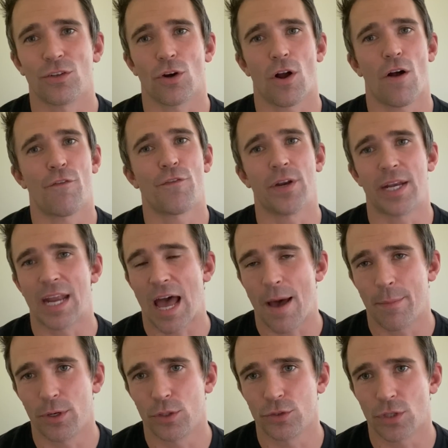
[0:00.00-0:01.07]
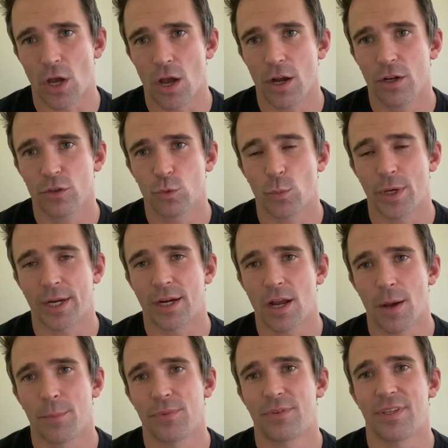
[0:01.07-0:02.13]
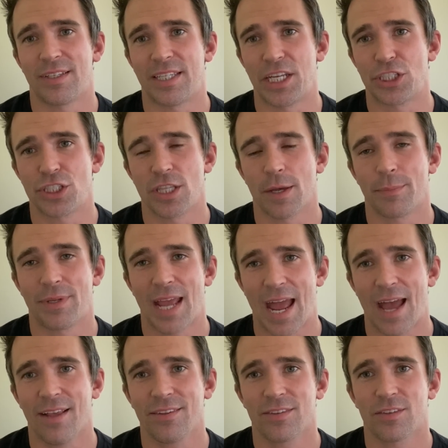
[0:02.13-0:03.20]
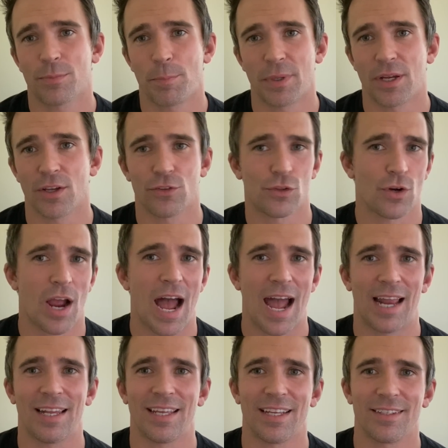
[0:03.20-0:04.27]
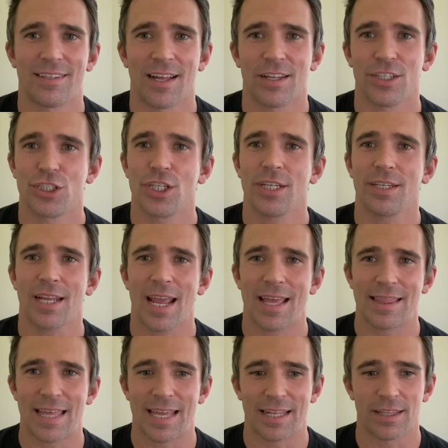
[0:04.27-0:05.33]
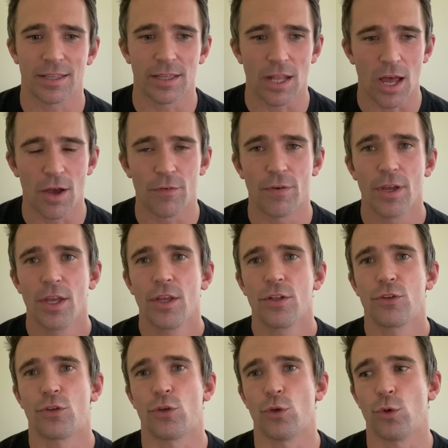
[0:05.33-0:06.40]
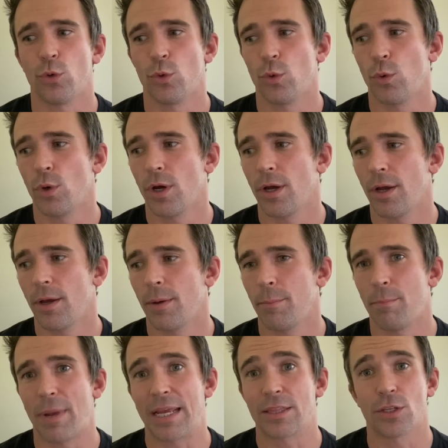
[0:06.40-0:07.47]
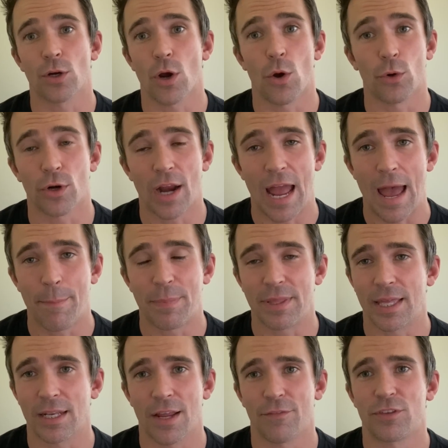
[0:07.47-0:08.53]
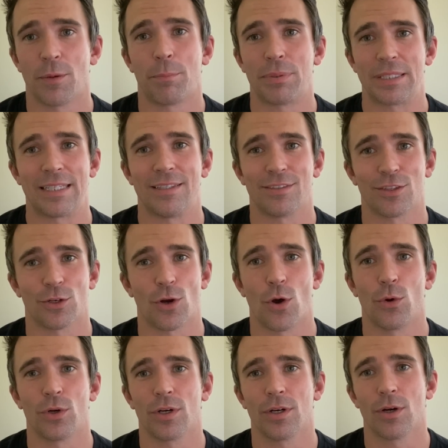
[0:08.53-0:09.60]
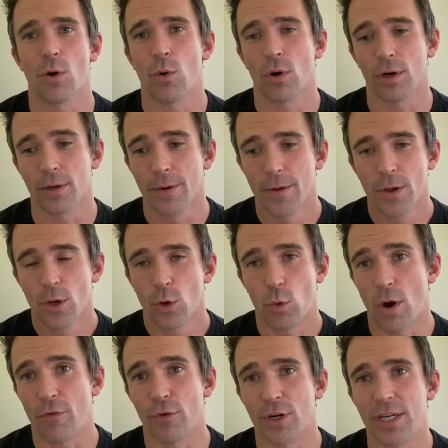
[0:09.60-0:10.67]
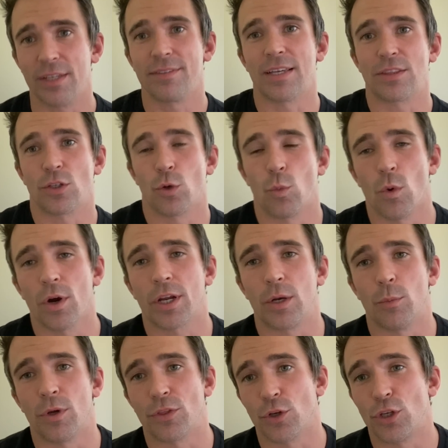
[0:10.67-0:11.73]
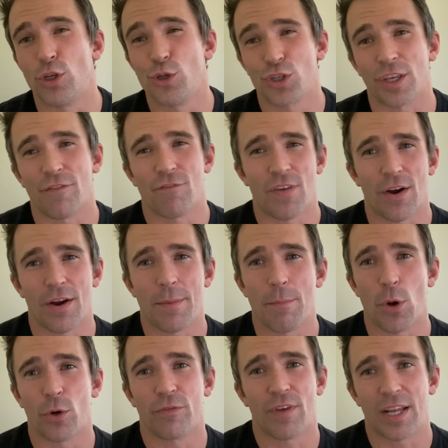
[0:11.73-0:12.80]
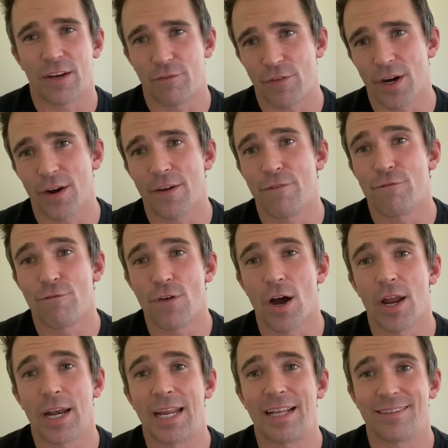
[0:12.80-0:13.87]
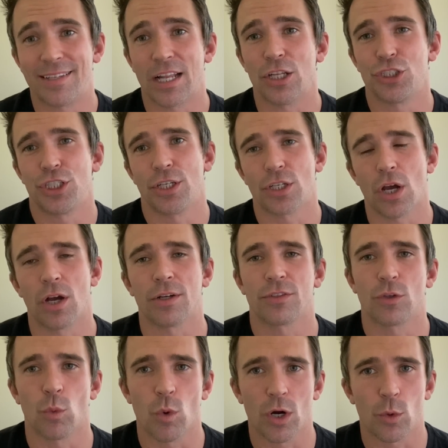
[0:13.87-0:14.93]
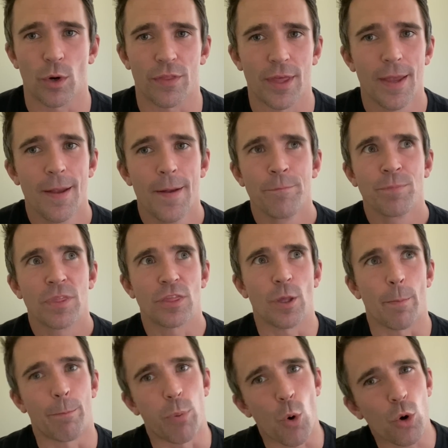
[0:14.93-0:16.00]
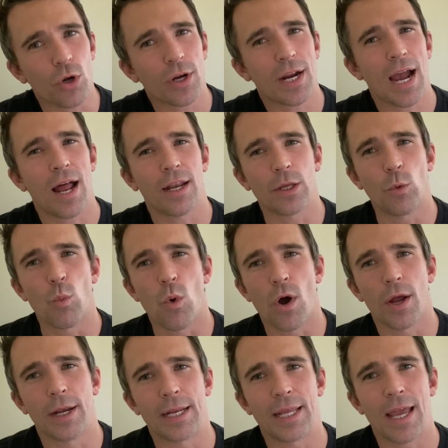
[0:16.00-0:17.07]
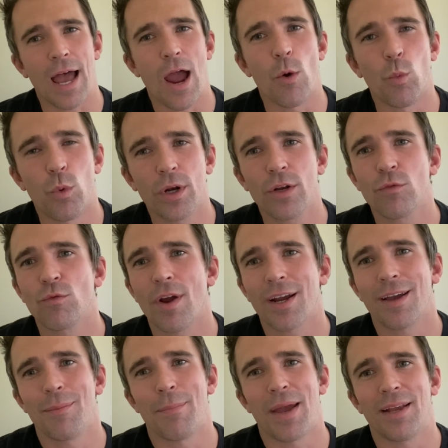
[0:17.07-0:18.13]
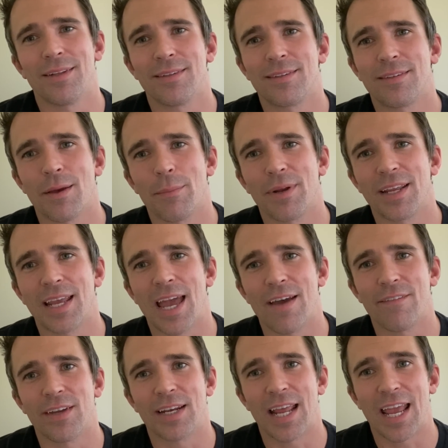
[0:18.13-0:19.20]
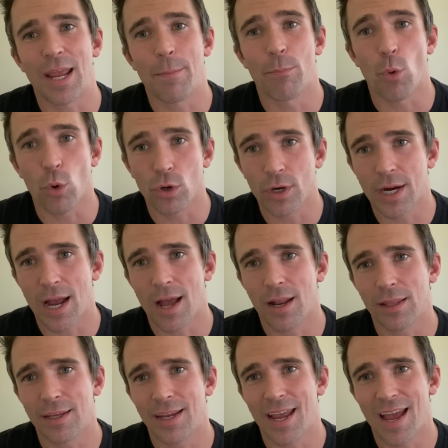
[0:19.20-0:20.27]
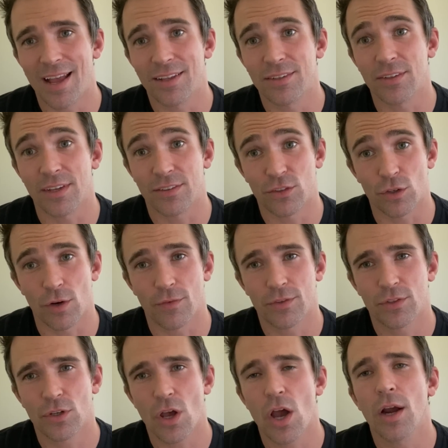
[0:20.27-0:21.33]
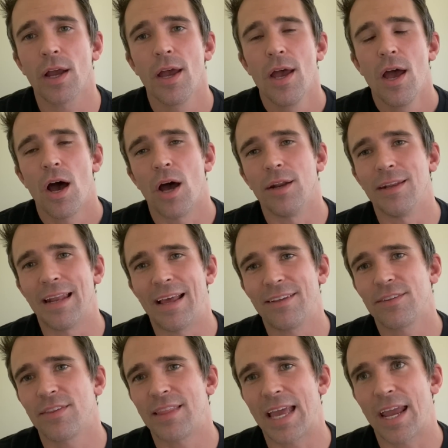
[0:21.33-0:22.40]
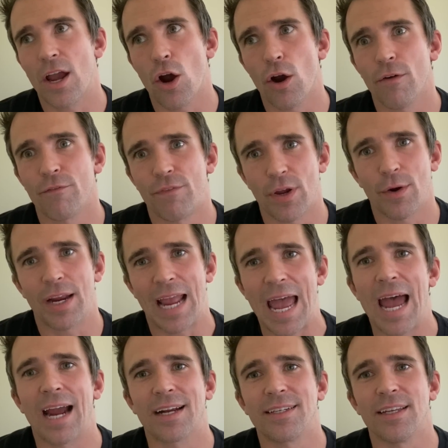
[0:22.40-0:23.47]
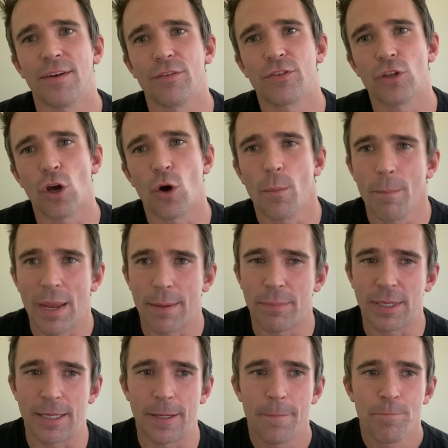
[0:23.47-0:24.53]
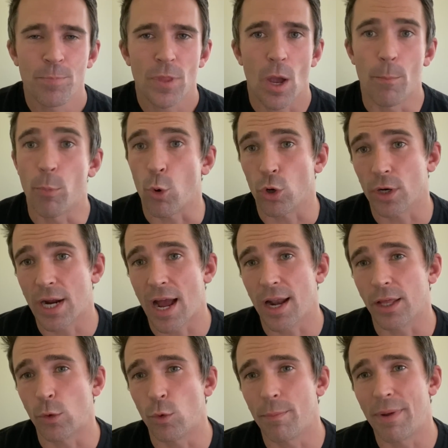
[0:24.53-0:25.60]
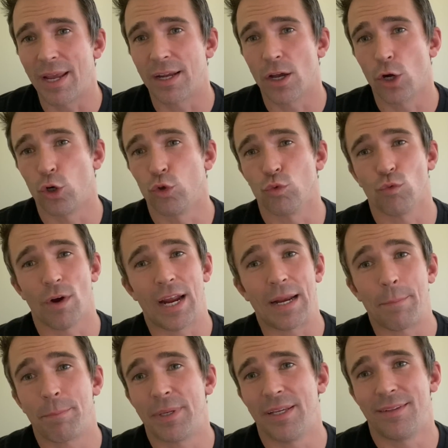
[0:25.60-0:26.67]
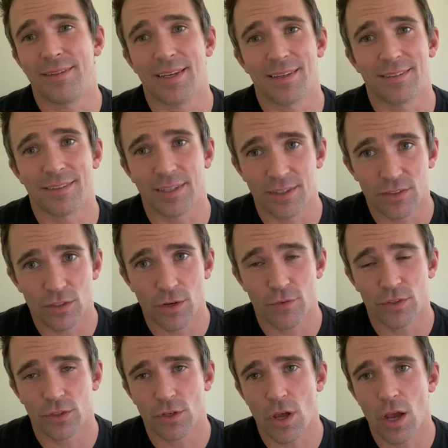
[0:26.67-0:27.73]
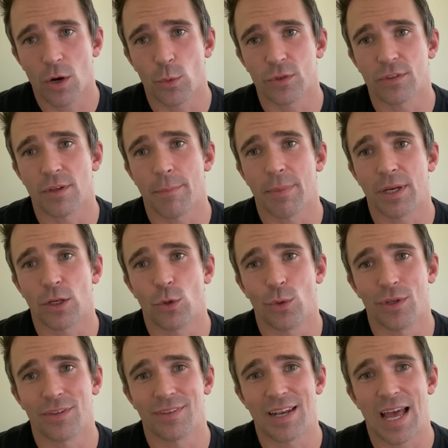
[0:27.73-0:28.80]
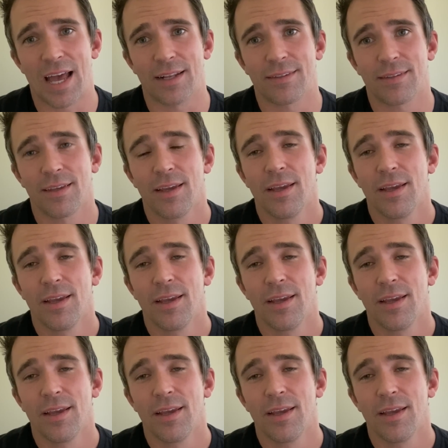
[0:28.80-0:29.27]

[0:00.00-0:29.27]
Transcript: are all phenomenal dogs when it comes to teaching them tasks, because they're highly intelligent and they love to make their owner happy. They love to please their owner or whoever it is that they're working with. They're usually very motivated, very fun, intelligent dogs to work with. The border collie one, I wouldn't recommend somebody having a border collie as a service dog unless they are very active. So maybe a border collie would make a great PTSD service dog with somebody who is not